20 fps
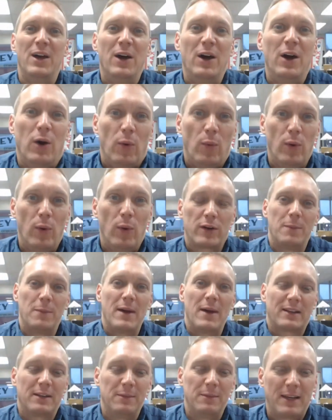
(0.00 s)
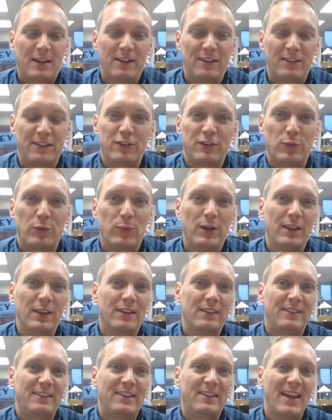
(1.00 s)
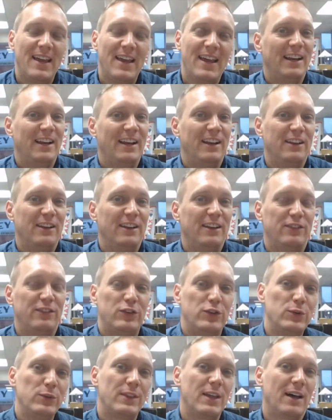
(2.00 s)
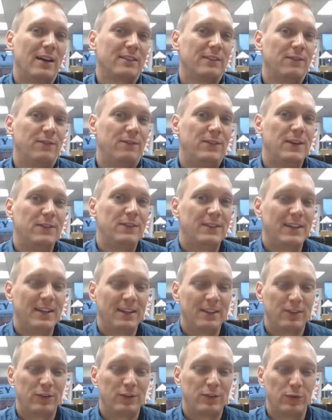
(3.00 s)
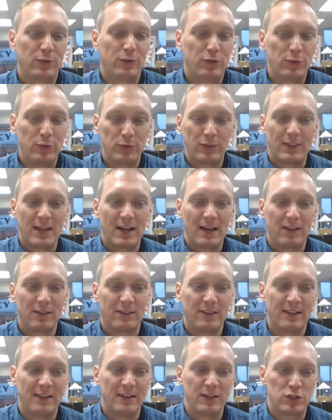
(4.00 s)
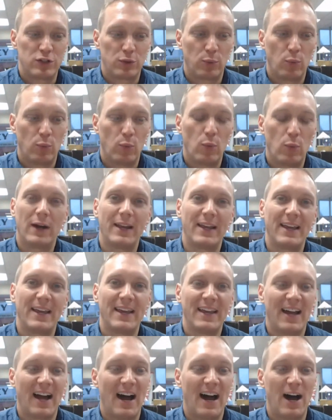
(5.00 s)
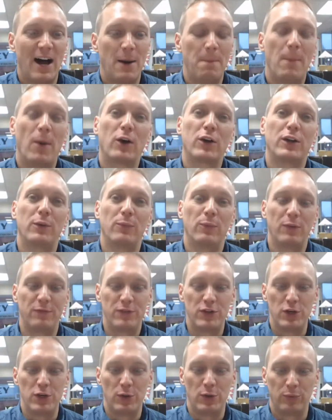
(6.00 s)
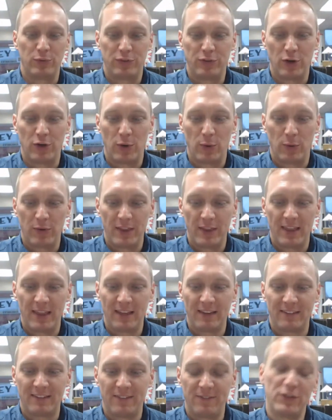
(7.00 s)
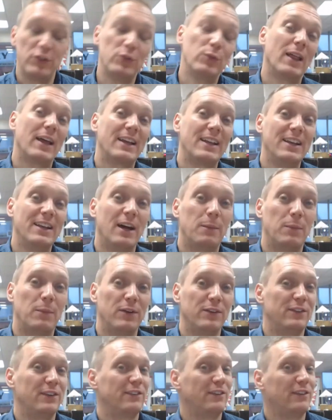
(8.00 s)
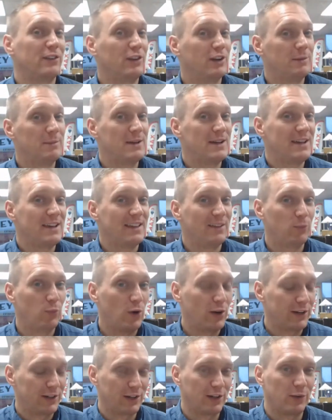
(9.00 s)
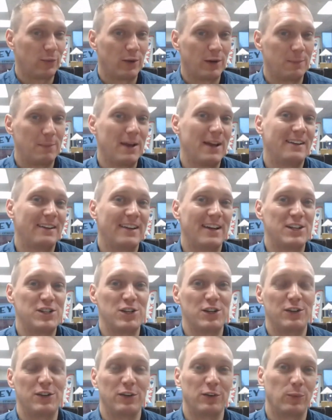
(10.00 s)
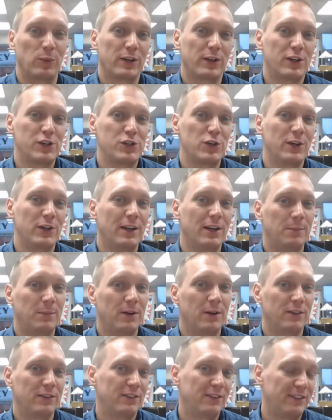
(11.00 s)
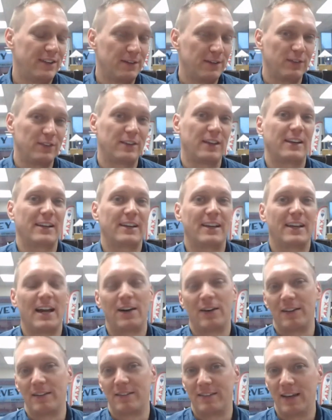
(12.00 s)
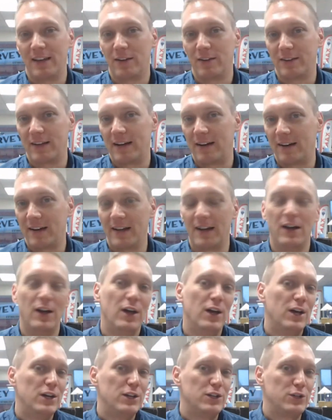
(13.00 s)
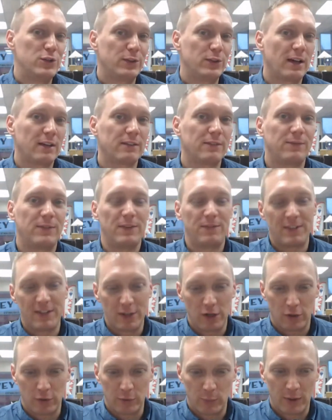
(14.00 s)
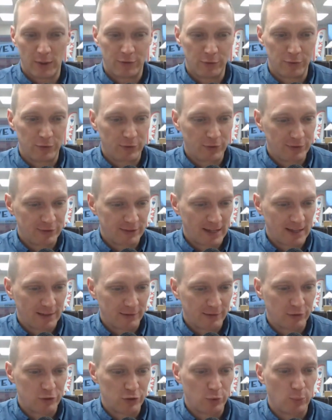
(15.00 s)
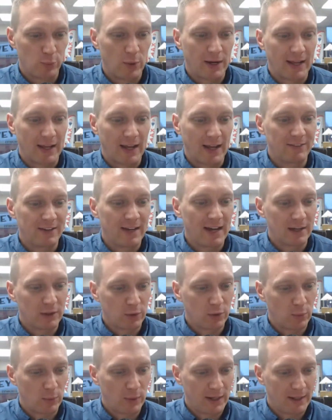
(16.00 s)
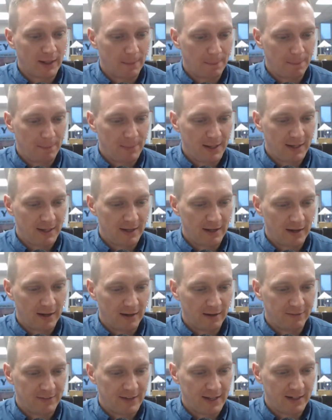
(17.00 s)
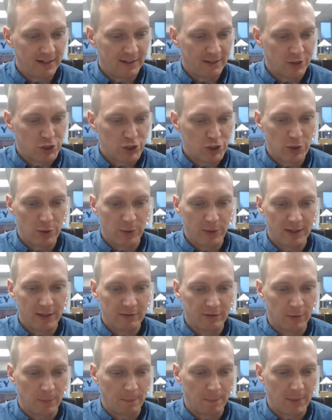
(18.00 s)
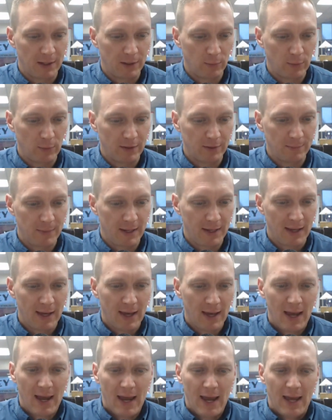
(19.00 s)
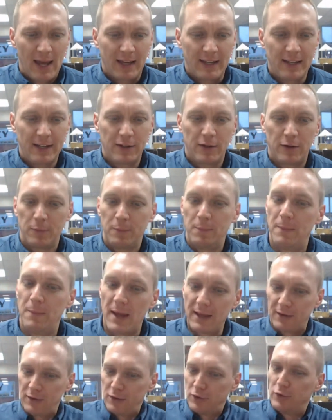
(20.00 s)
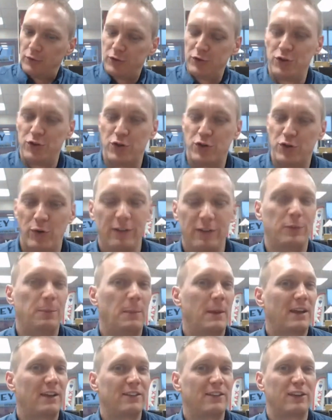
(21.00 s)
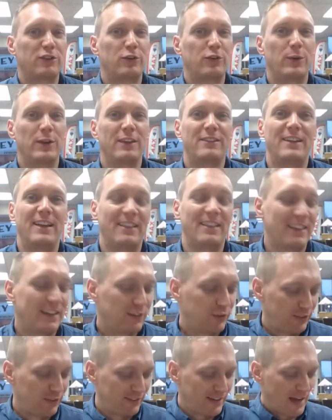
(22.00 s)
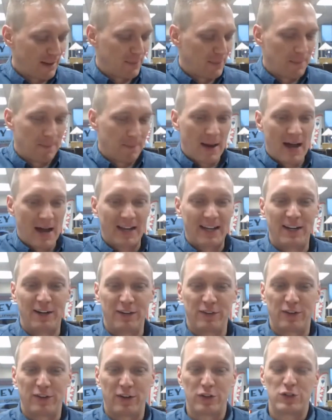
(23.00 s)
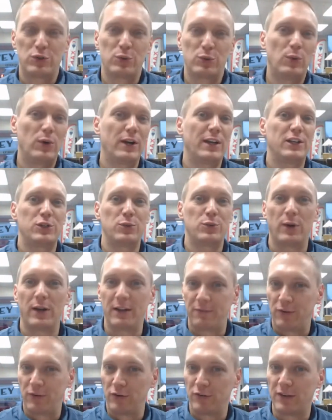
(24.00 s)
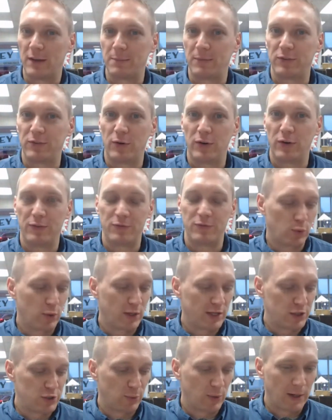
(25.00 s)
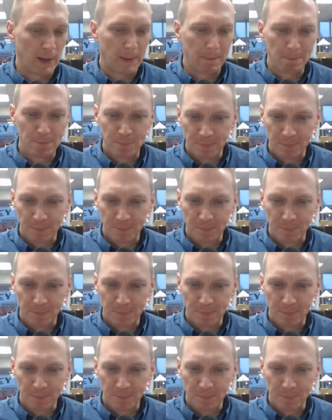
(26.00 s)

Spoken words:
Welcome back to Making Sense of Real Estate. It is 2015 through 2020 market review. So if you like numbers, this is going to be one you're going to want to pay attention to. We're going to show you numbers, Tiffin Seneca County sales area, 2015 all the way through 2020. I've got quite a bit of data to show you, so bear with me. Again, you're joining us for Making Sense of Real Estate. Thanks for stopping by here. It's our 2020 first episode of 2020.